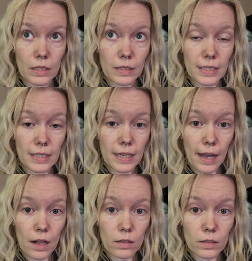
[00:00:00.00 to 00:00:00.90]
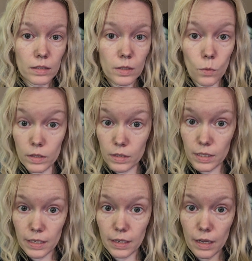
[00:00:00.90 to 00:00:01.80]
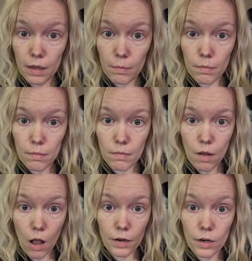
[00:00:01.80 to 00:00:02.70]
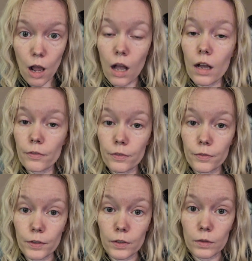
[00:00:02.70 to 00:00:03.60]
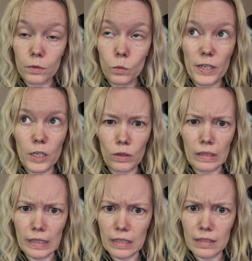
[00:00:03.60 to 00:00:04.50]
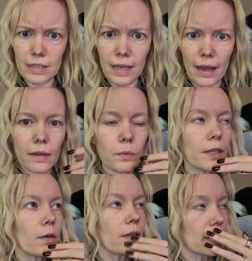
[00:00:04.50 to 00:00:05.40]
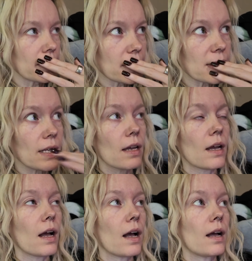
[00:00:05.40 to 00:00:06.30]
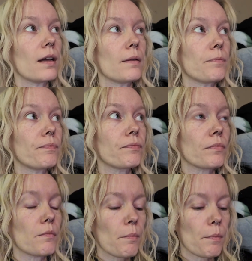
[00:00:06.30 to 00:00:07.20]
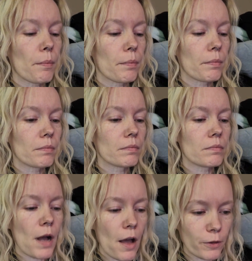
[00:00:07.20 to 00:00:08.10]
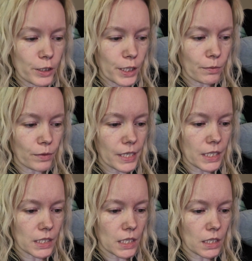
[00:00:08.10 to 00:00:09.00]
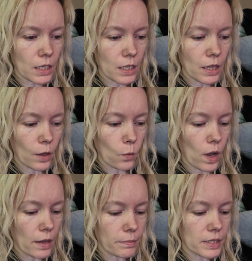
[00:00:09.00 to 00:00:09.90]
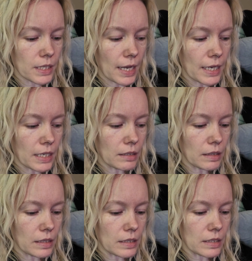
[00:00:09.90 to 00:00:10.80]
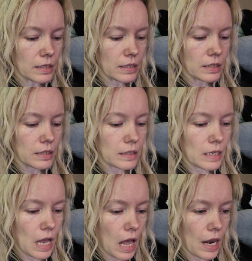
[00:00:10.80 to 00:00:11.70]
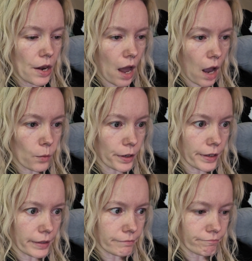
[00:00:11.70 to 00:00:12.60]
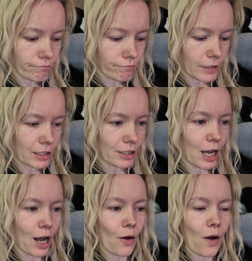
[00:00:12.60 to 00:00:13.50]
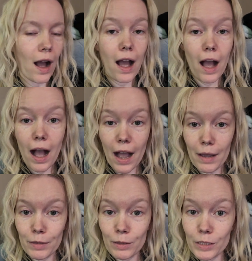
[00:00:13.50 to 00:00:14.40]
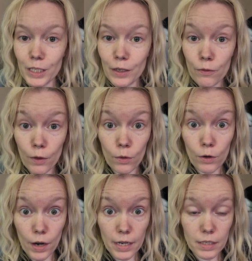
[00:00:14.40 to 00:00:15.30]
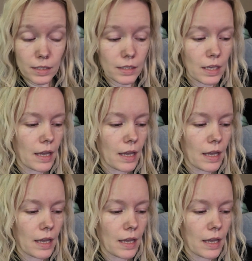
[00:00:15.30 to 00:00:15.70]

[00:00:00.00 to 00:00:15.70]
decals, the ones that can come on and off for window clings. Yeah, window clings. But for some reason, the website is not working. So I'm using Vogue Race,